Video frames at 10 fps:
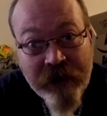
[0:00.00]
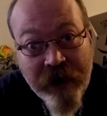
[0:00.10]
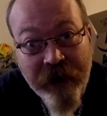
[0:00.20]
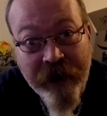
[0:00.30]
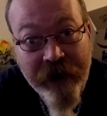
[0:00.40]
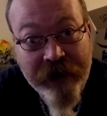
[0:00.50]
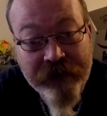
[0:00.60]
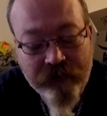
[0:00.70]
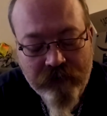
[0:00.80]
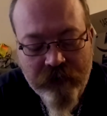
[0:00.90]

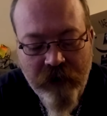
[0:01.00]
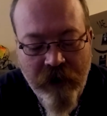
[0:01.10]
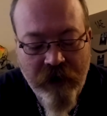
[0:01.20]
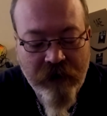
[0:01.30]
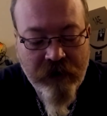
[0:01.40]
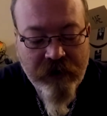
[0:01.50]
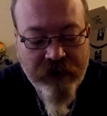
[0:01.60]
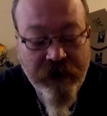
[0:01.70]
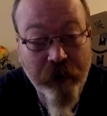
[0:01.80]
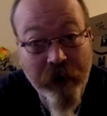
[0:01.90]
and
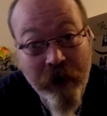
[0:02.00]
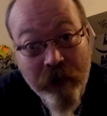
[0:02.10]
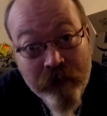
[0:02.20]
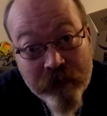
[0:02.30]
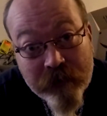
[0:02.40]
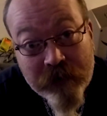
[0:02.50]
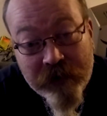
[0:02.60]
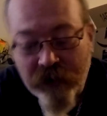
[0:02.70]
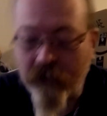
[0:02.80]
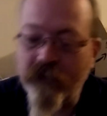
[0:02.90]
there we go.
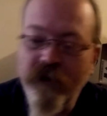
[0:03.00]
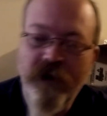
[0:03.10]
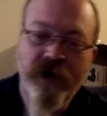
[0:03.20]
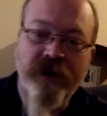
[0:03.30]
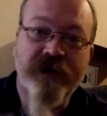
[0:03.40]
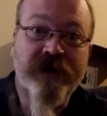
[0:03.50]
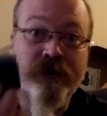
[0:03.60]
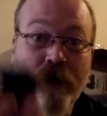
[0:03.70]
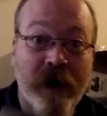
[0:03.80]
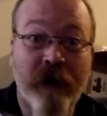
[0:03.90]
So this is
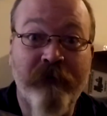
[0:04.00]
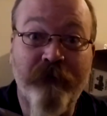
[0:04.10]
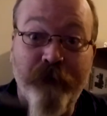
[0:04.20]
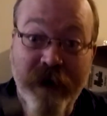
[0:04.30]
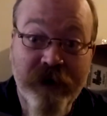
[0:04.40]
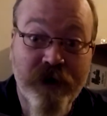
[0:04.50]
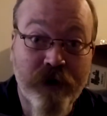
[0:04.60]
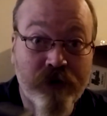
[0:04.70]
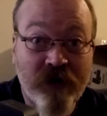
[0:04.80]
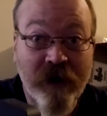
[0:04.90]
what I've been
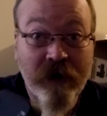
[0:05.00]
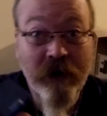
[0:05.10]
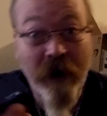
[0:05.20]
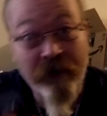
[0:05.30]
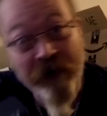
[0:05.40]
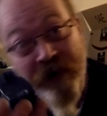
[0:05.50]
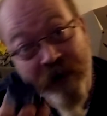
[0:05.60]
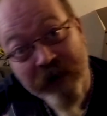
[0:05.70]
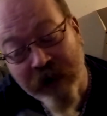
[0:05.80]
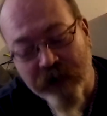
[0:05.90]
using.
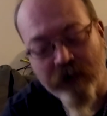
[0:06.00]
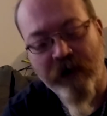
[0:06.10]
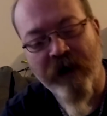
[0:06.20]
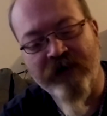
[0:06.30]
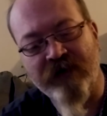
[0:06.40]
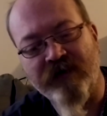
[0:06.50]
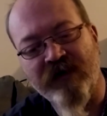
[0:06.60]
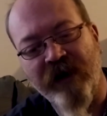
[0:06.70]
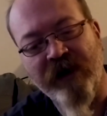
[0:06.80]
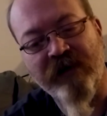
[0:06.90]
Everything that you guys have
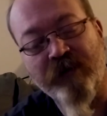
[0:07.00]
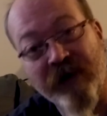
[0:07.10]
seen has been